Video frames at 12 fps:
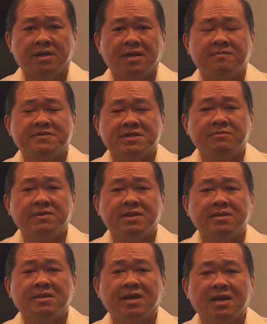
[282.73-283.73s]
If
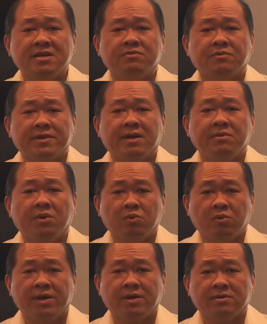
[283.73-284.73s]
someone dies without a
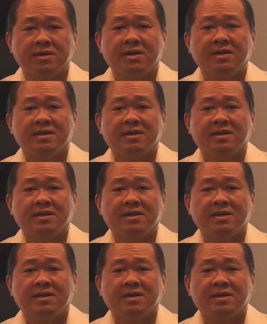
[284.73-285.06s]
will,